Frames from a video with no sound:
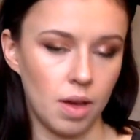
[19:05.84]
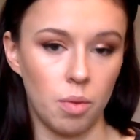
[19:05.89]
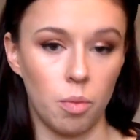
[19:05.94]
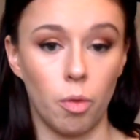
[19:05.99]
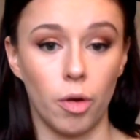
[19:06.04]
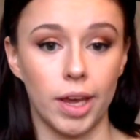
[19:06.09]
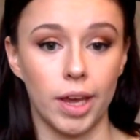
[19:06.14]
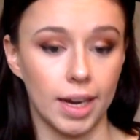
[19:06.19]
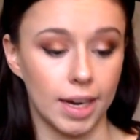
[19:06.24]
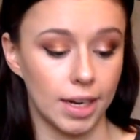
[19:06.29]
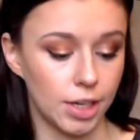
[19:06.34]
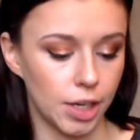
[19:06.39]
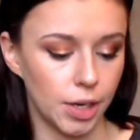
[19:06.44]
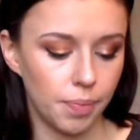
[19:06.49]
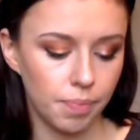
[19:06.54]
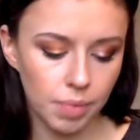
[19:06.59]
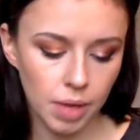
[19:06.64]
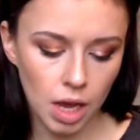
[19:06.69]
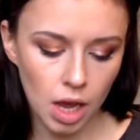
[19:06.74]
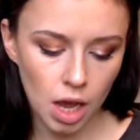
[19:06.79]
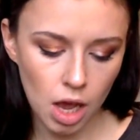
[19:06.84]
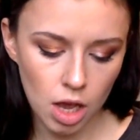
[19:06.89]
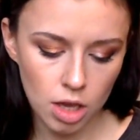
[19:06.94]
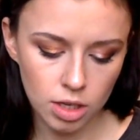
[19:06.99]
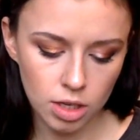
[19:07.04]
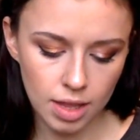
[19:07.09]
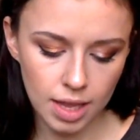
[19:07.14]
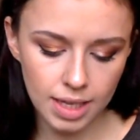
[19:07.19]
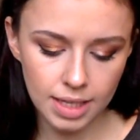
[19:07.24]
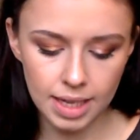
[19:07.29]
What are you going to do?
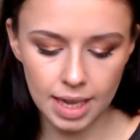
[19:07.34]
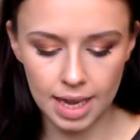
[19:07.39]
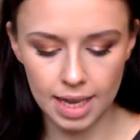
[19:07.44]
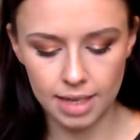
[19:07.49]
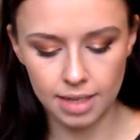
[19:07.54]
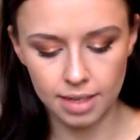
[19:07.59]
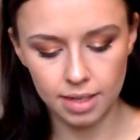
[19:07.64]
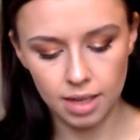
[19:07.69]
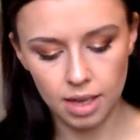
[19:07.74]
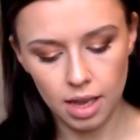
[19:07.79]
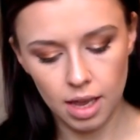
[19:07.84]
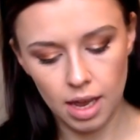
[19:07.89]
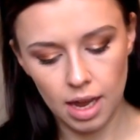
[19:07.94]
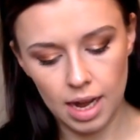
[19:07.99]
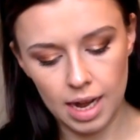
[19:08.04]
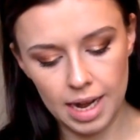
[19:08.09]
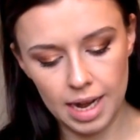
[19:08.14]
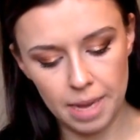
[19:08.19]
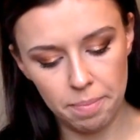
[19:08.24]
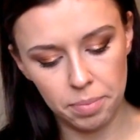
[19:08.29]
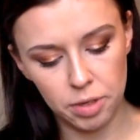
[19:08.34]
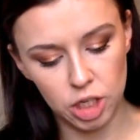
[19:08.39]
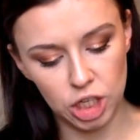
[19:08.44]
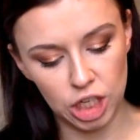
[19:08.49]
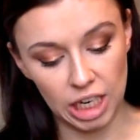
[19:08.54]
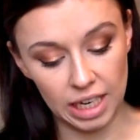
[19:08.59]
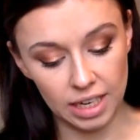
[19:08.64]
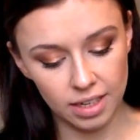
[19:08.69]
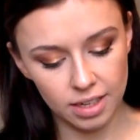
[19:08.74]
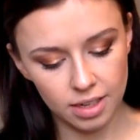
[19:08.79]
So this is Lip
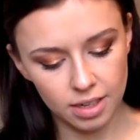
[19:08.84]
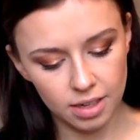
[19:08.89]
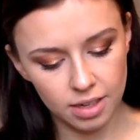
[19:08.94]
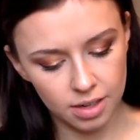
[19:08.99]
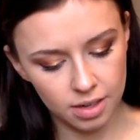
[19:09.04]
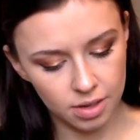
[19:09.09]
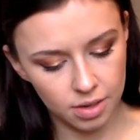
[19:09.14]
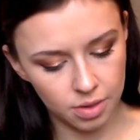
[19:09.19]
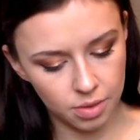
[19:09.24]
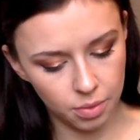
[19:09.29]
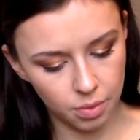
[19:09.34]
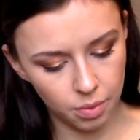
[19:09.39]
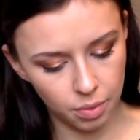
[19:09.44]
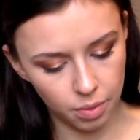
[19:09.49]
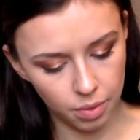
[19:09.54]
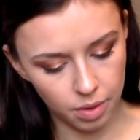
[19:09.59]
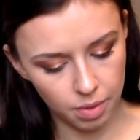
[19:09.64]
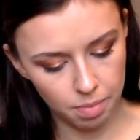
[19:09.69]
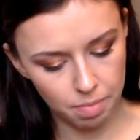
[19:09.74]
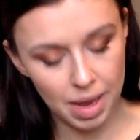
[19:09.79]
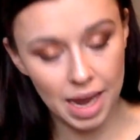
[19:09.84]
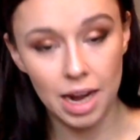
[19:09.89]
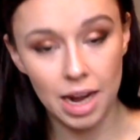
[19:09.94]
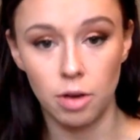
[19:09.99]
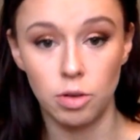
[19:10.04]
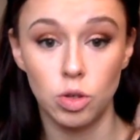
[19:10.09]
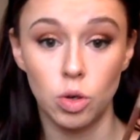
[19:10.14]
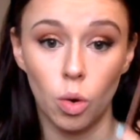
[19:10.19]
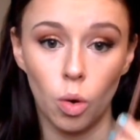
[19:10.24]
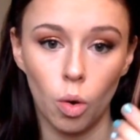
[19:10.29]
Cheat. Ooh,
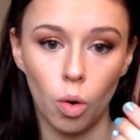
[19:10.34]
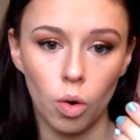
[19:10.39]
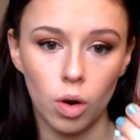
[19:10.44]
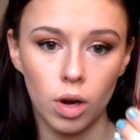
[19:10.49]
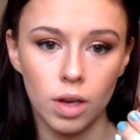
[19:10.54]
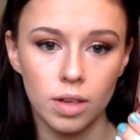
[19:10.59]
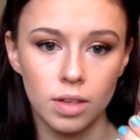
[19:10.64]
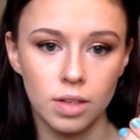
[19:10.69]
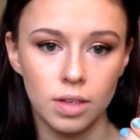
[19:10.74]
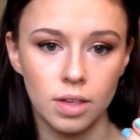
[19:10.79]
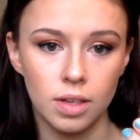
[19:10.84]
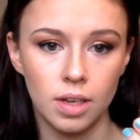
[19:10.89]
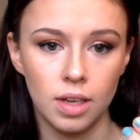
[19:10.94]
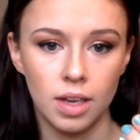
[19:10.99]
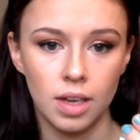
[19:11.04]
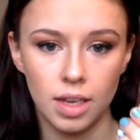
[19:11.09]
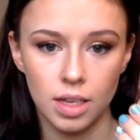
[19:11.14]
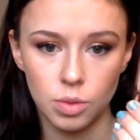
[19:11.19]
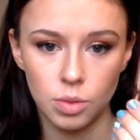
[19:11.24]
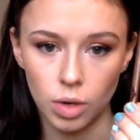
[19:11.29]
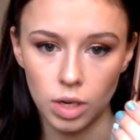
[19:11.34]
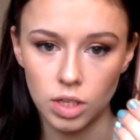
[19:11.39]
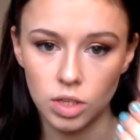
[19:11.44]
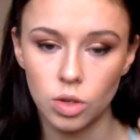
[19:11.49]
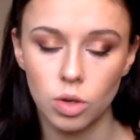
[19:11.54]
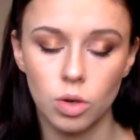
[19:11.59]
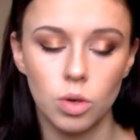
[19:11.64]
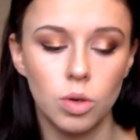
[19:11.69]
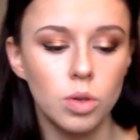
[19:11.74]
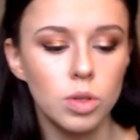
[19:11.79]
Pillow Talk is what it's
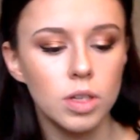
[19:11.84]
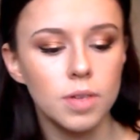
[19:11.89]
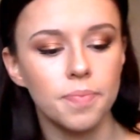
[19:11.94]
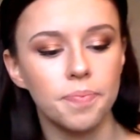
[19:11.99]
called.